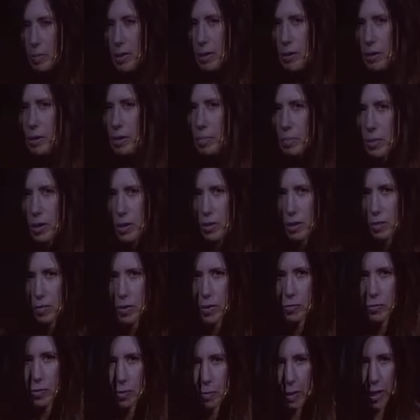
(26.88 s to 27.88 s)
bits of
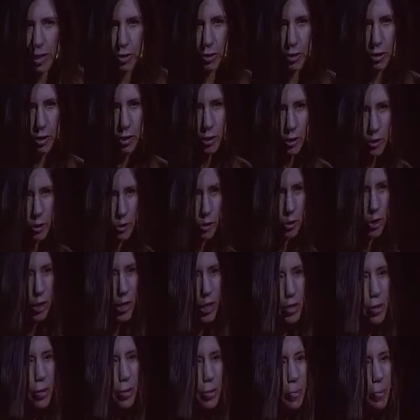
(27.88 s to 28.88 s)
information in your
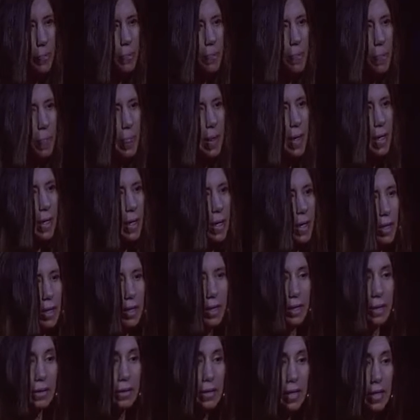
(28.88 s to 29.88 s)
genome in
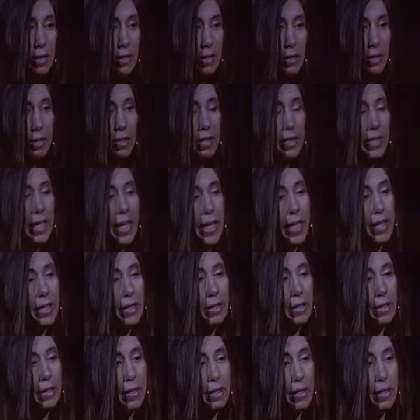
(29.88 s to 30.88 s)
less than a day
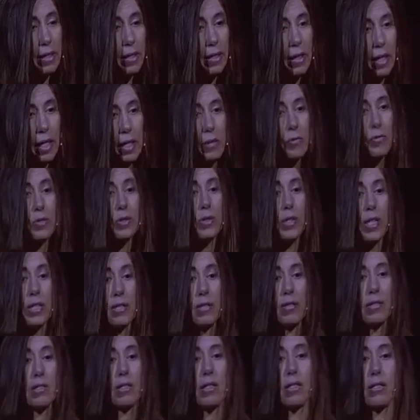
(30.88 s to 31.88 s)
and for less
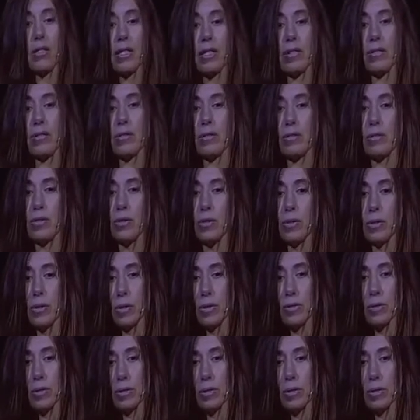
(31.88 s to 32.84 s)
than €1,000.